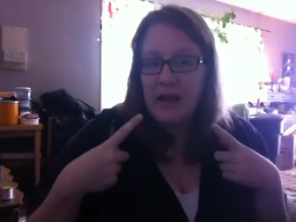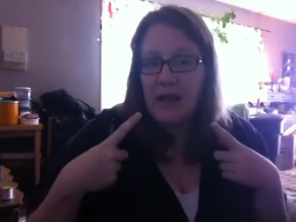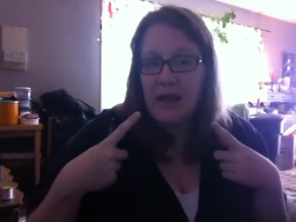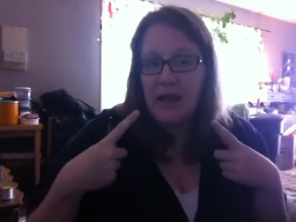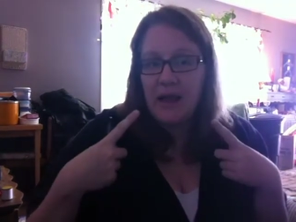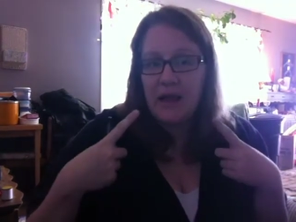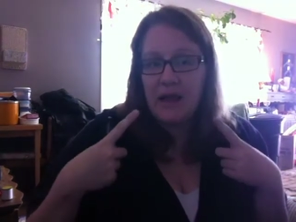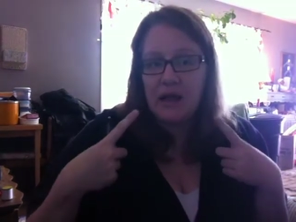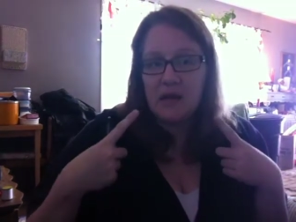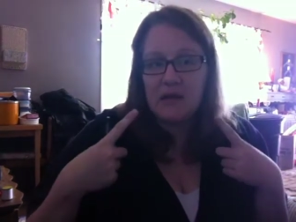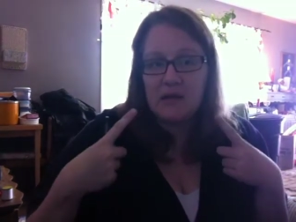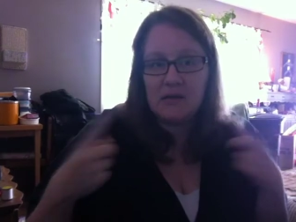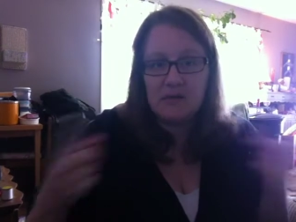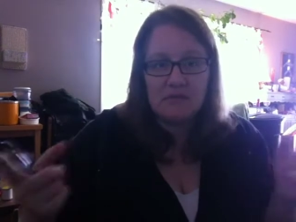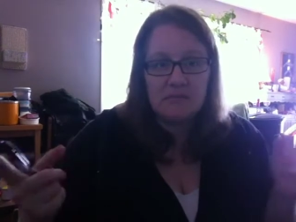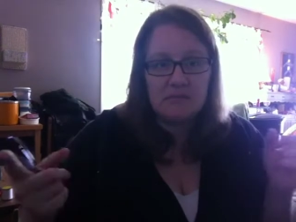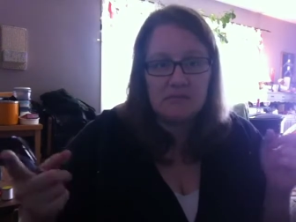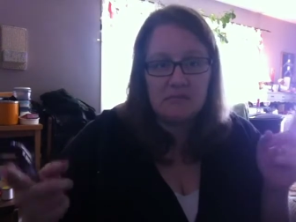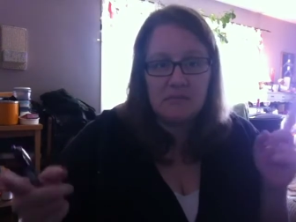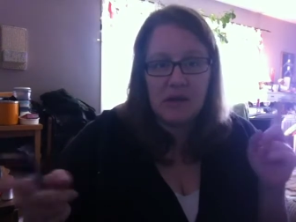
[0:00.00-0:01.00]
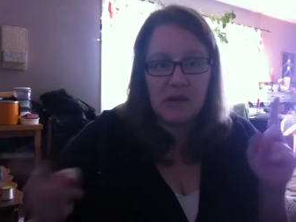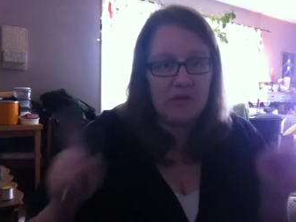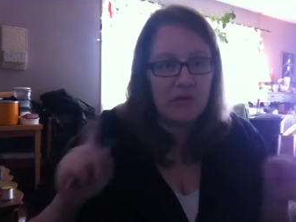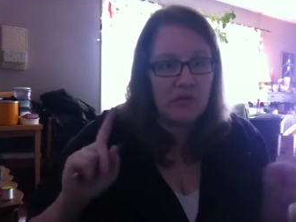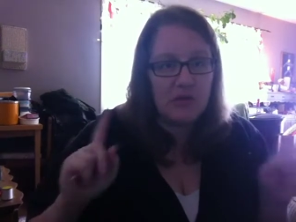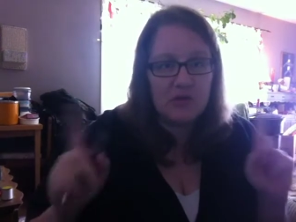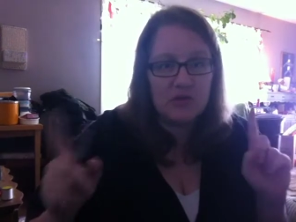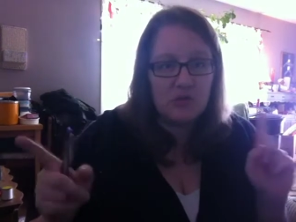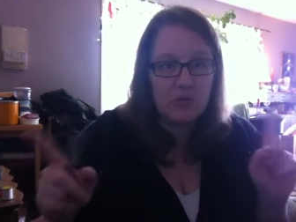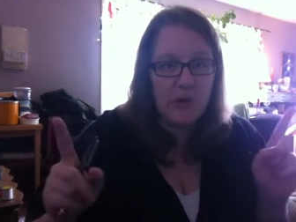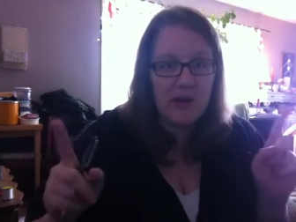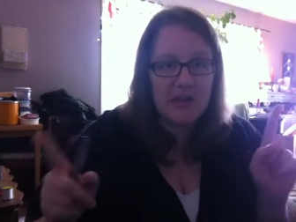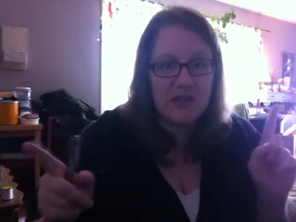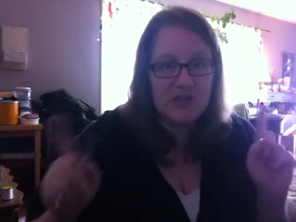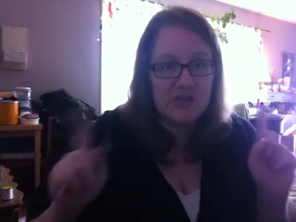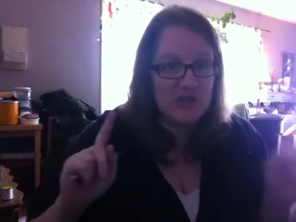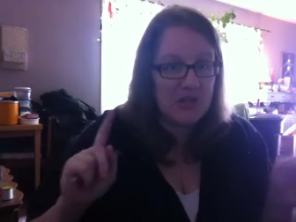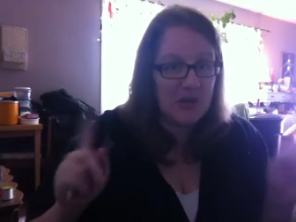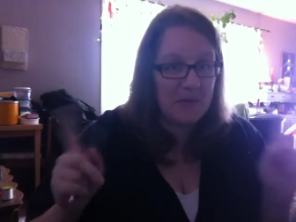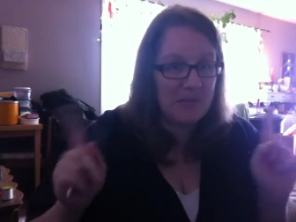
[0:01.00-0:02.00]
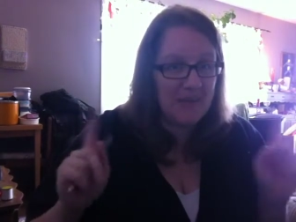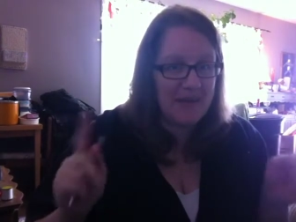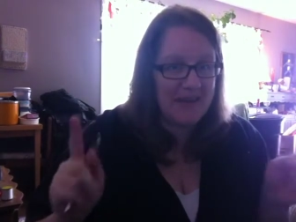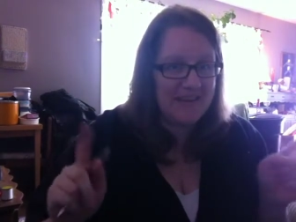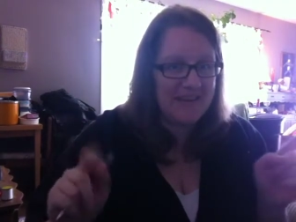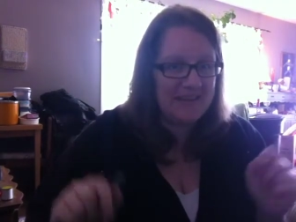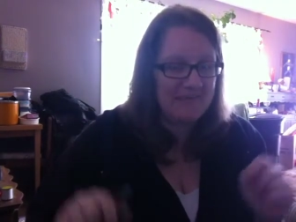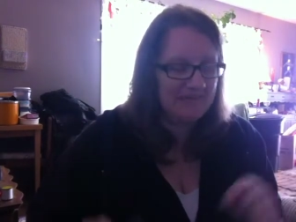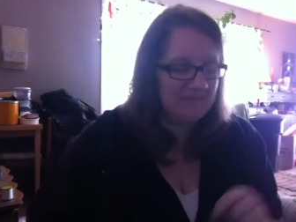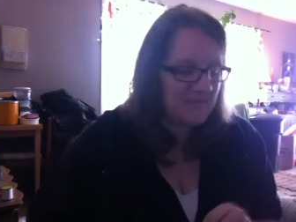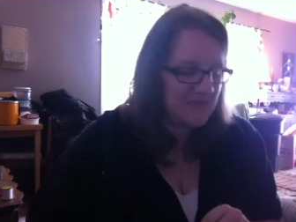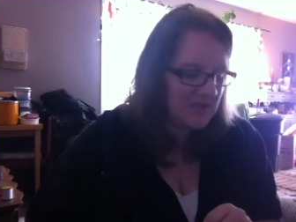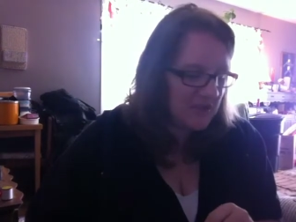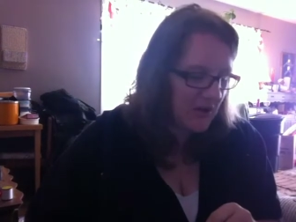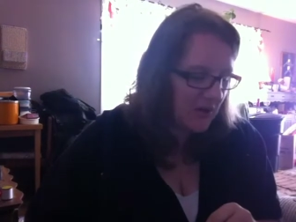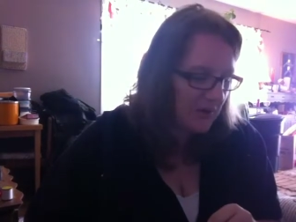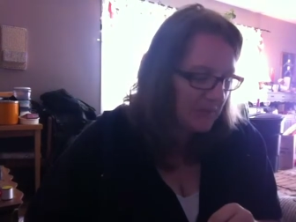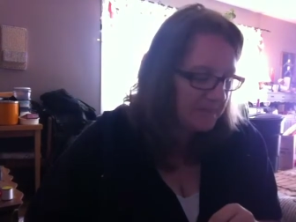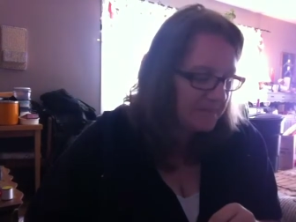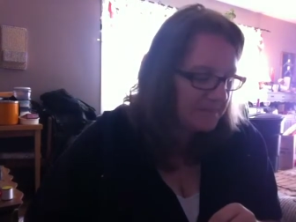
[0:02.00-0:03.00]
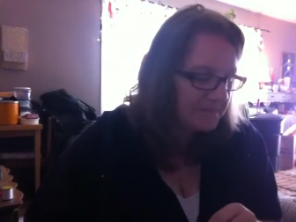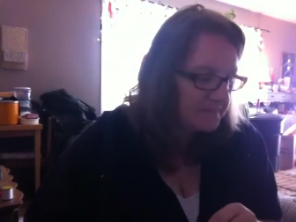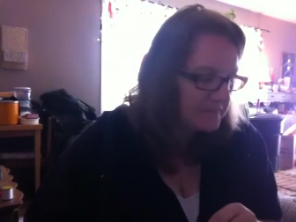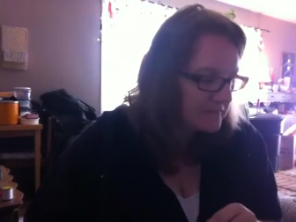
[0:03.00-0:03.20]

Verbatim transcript: And never the twain shall meet. So